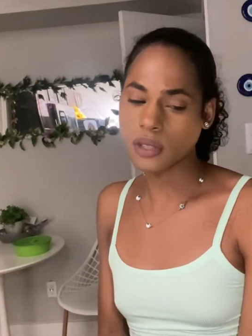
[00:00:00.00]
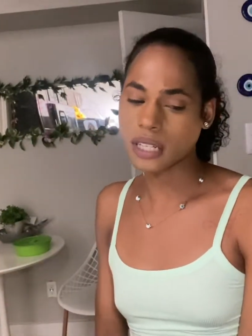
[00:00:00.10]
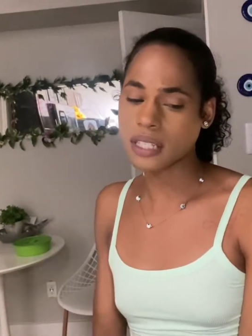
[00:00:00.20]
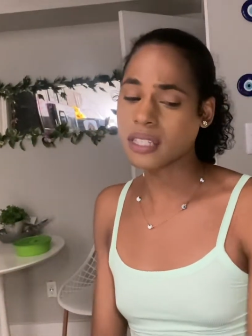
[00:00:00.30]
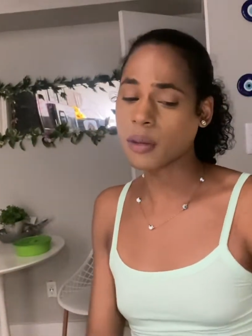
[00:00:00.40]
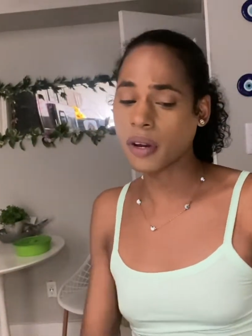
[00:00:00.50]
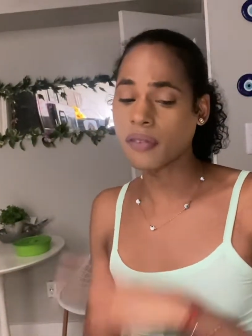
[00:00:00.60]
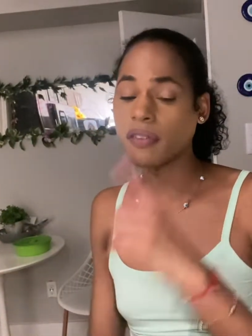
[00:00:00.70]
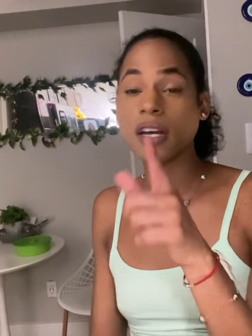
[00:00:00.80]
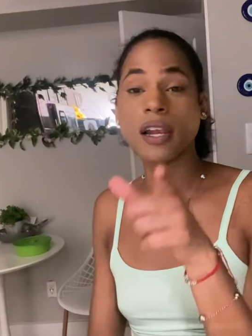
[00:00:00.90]
I see somebody
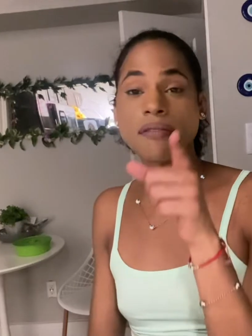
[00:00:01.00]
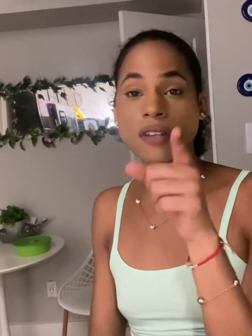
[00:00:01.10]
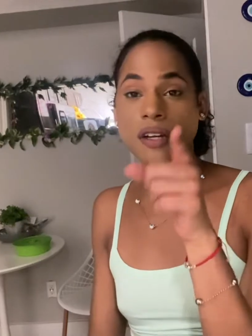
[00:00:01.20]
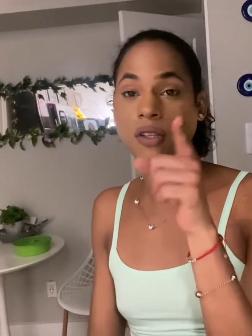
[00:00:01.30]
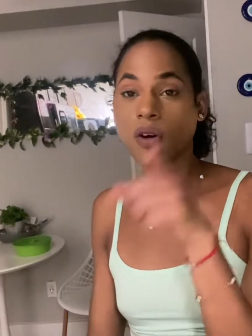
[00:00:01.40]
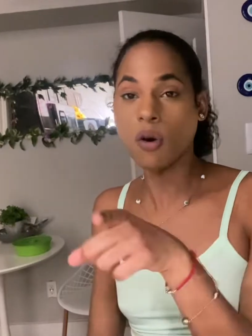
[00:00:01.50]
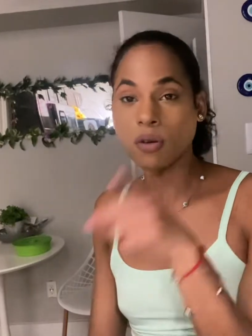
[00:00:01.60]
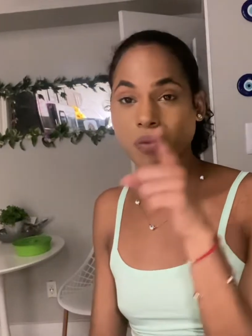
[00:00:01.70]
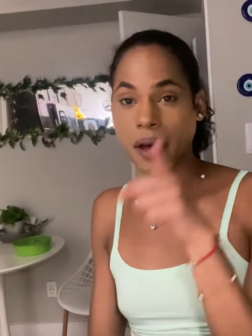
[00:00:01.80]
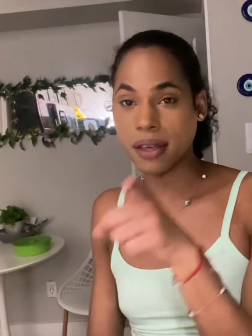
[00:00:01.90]
feeling left out in the
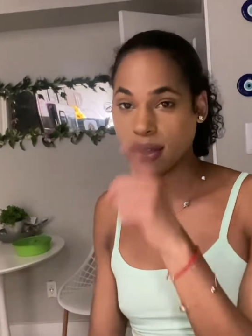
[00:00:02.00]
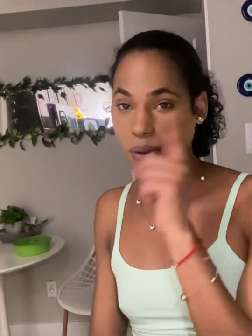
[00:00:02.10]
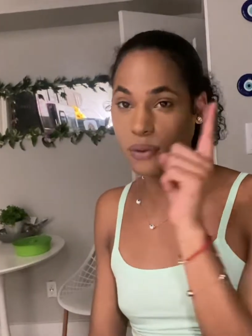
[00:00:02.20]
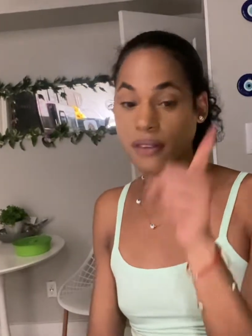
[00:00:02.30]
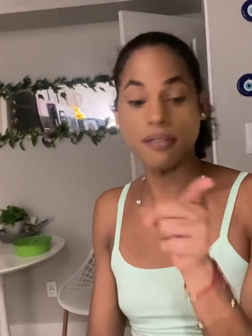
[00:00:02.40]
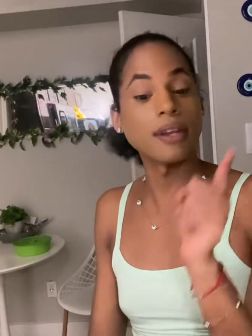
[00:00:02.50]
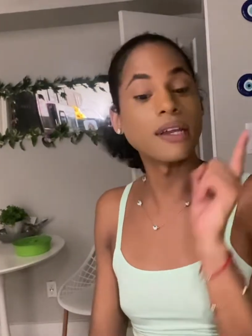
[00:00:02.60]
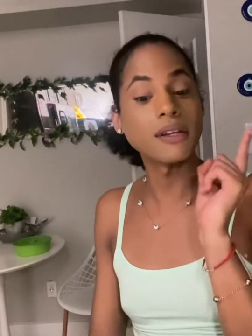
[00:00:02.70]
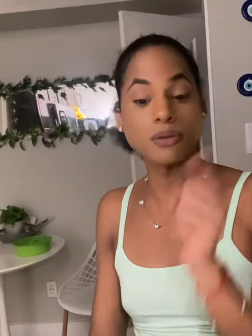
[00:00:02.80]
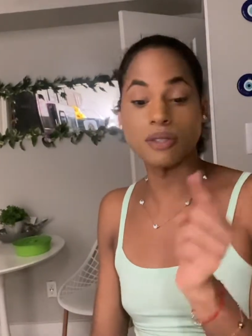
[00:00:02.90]
cold by you. They feeling a
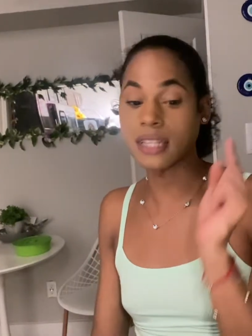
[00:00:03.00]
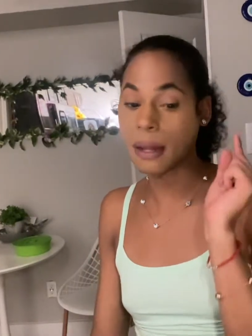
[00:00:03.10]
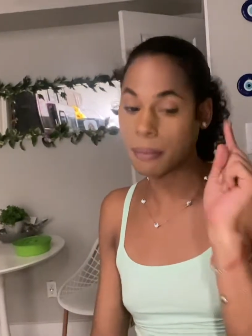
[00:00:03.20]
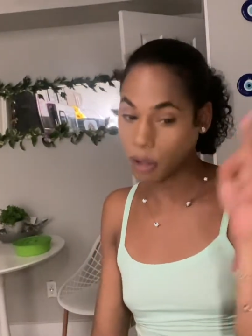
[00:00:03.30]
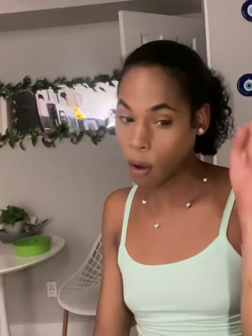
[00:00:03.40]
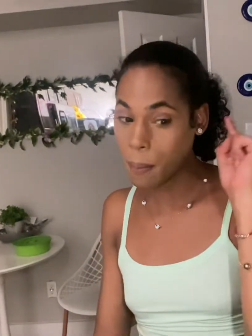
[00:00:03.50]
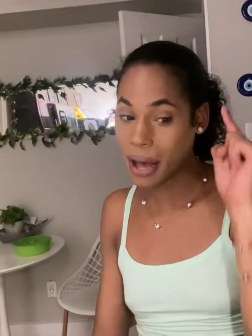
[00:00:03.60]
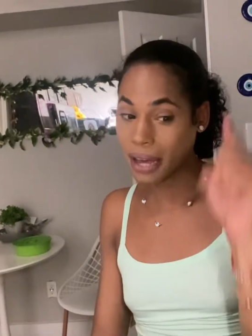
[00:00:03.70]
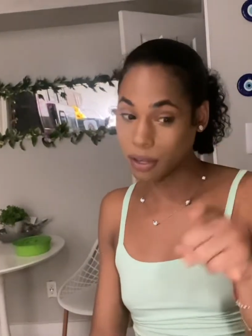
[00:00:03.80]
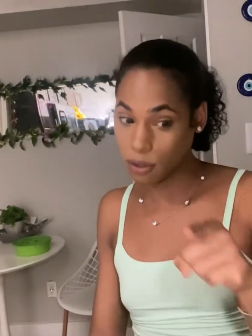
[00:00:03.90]
little stepped on by
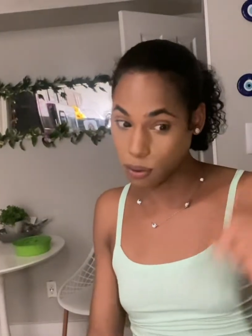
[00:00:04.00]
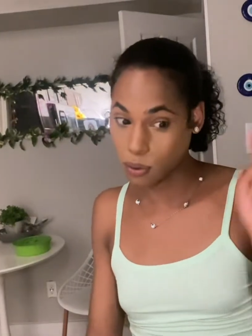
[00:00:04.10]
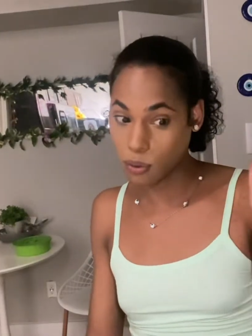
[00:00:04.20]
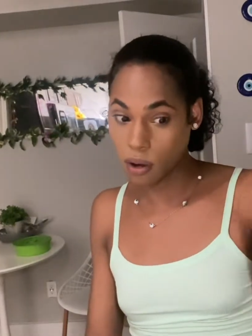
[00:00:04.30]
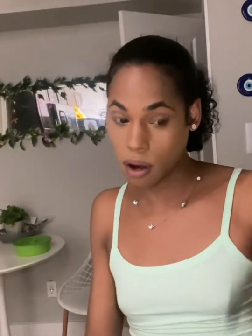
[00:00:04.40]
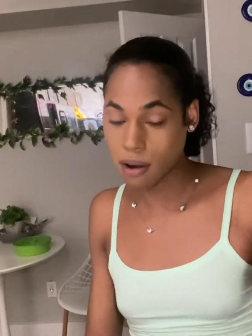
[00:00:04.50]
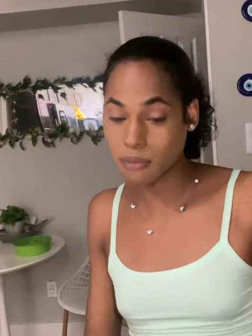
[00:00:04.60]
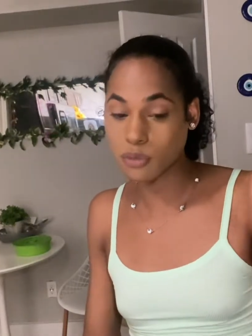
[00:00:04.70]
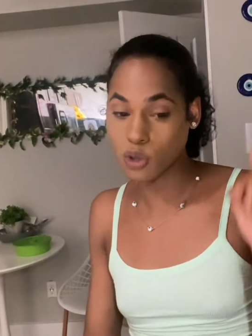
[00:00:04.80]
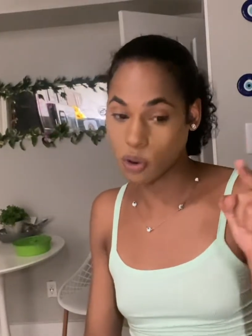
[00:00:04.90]
you,
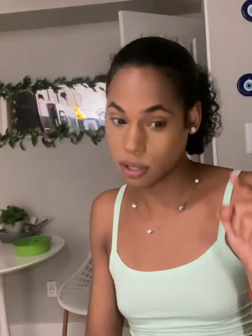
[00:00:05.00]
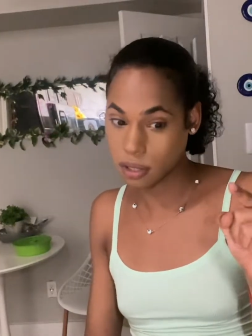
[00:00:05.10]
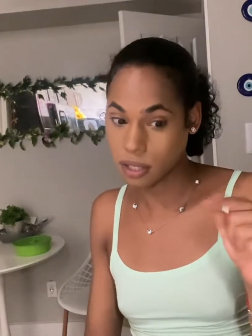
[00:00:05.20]
um, Taurus.